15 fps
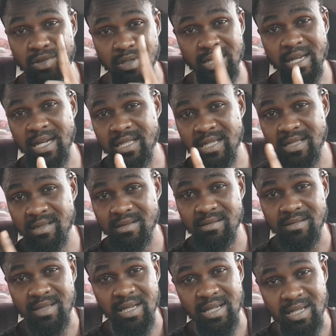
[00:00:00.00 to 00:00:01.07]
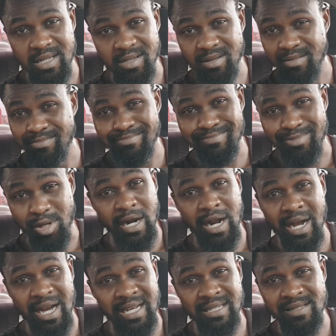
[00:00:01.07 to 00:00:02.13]
to get these
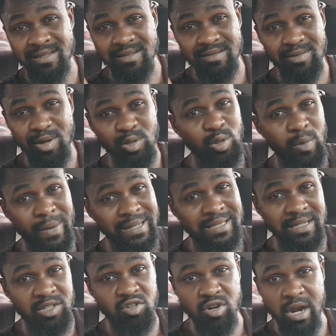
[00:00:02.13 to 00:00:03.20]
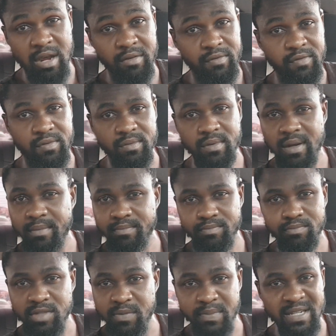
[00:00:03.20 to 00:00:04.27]
cars automatic drive.
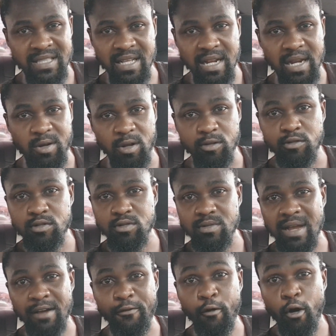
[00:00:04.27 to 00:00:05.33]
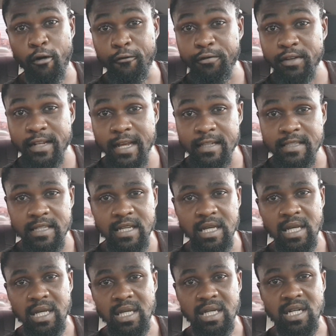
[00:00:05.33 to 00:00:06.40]
Me personally, I don't have confidence
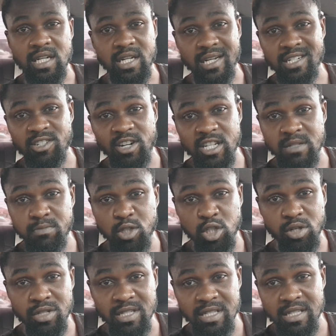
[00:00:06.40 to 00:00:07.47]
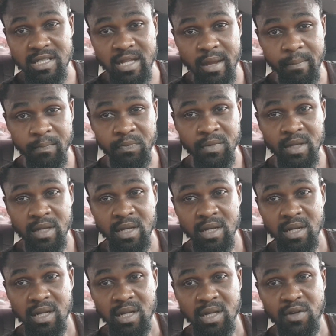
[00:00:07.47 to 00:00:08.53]
in their transmission system.
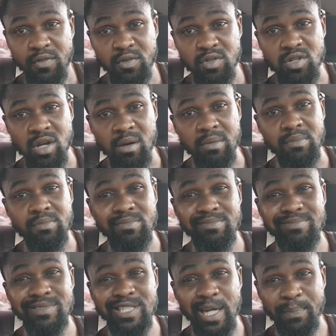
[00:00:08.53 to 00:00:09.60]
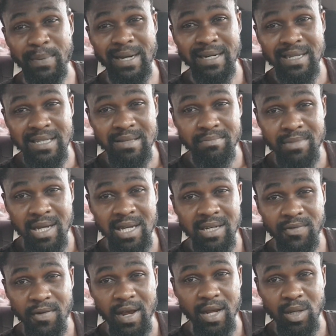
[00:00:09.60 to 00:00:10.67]
Even some Japanese
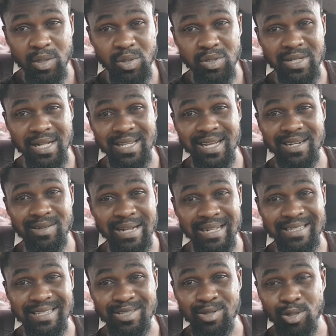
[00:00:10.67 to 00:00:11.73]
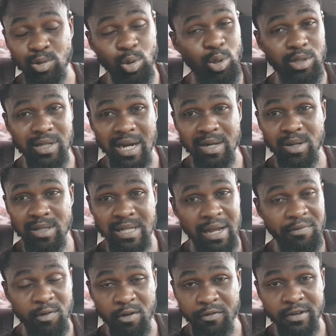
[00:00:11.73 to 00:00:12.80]
made vehicles that is not Toyota, I don't
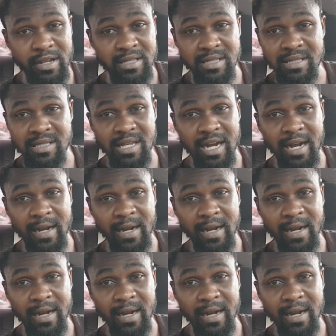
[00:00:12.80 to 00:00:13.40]
have confidence in